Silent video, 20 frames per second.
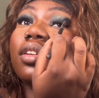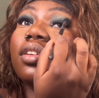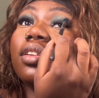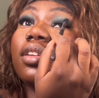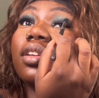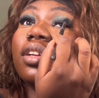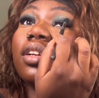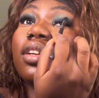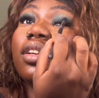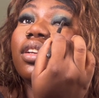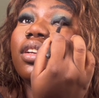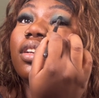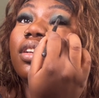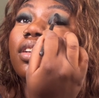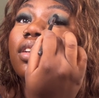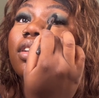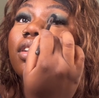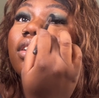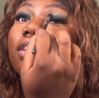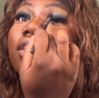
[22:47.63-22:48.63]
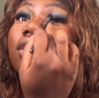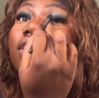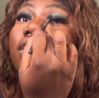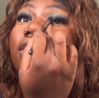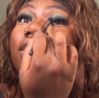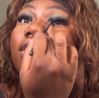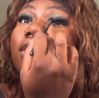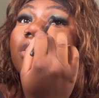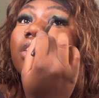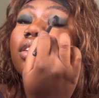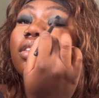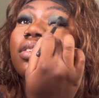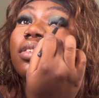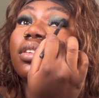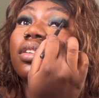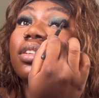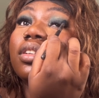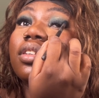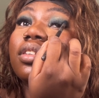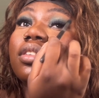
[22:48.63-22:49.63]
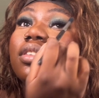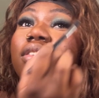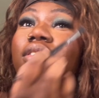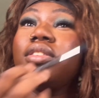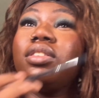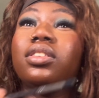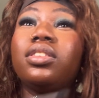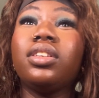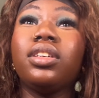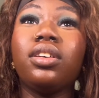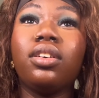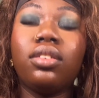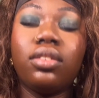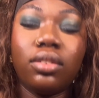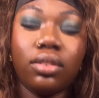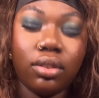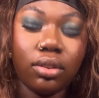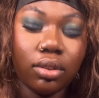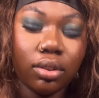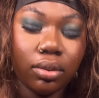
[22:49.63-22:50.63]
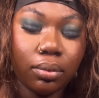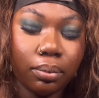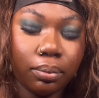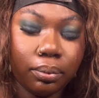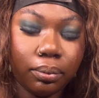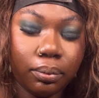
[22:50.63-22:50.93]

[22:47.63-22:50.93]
like iridescent, just like on top,